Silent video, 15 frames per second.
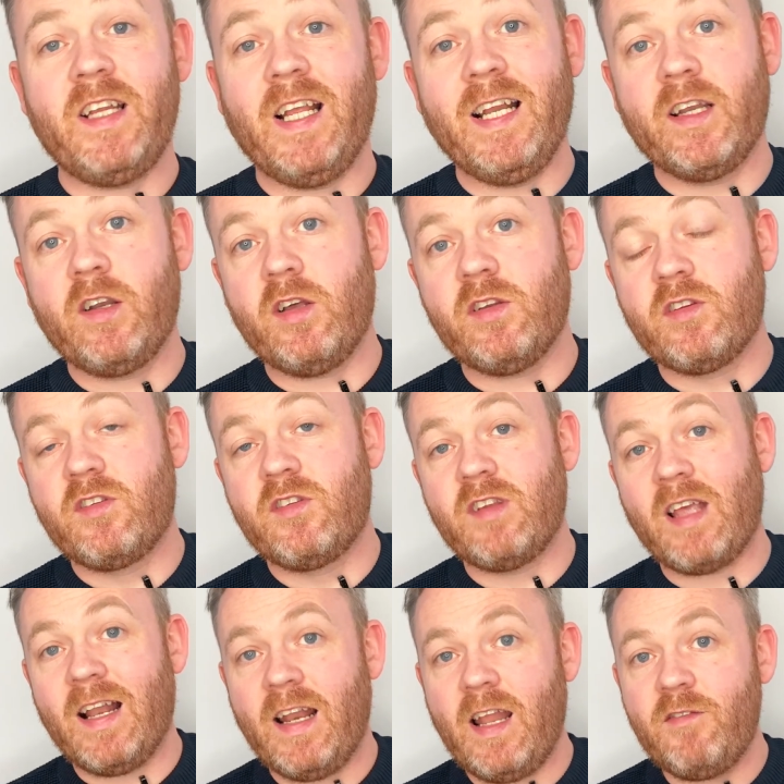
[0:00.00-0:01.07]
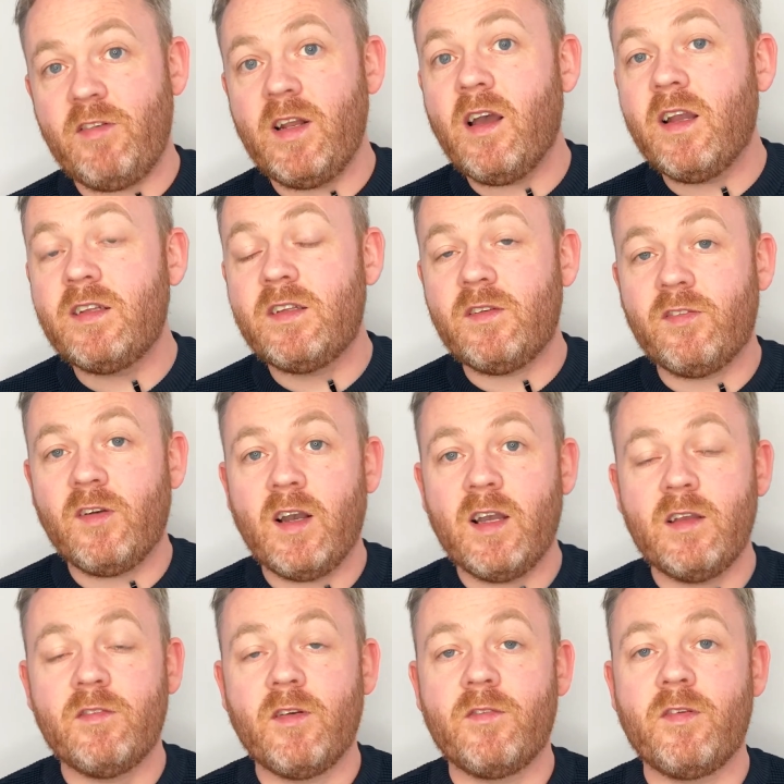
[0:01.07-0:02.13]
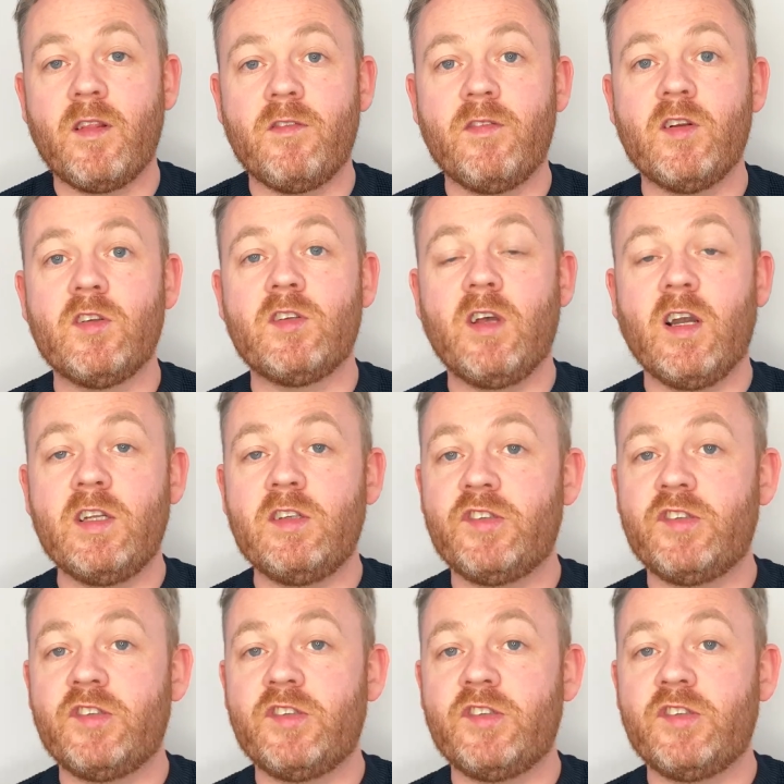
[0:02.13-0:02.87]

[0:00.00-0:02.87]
dealing costs £11.95 for the first 9